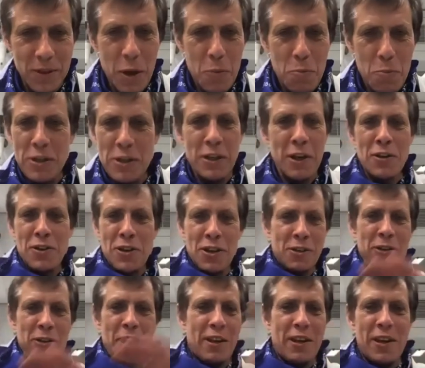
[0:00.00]
basically
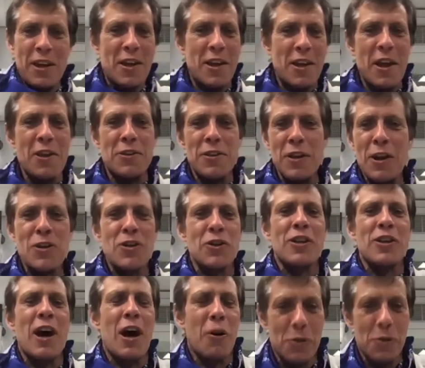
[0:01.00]
just like intelligent
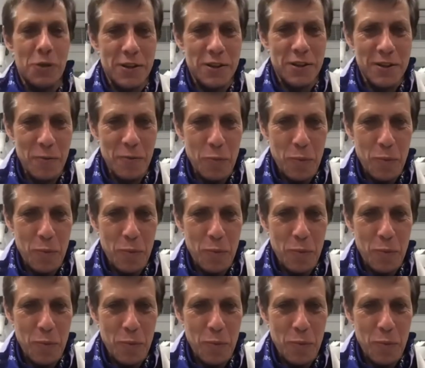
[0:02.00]
house.